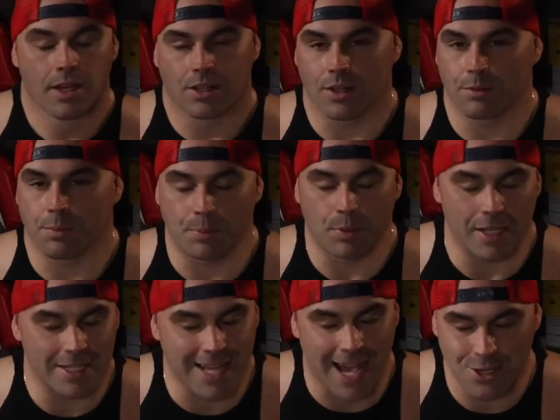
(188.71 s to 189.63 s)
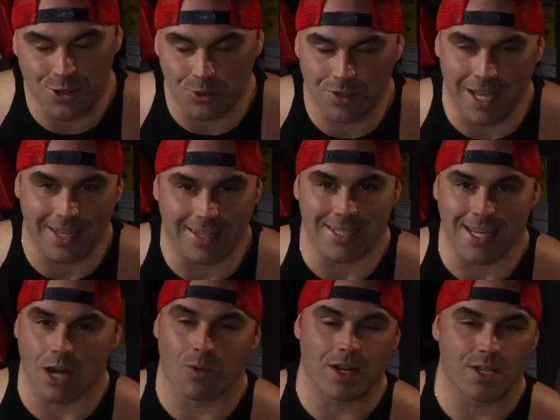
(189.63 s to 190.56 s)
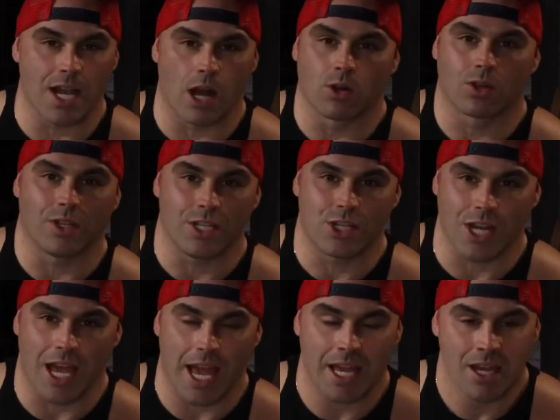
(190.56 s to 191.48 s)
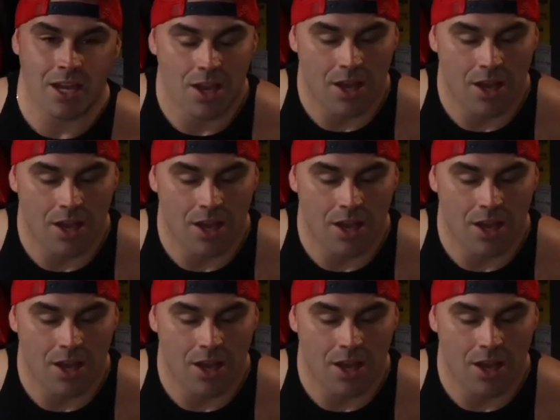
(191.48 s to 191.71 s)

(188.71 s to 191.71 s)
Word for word: please guys don't take this i don't want to sound cliche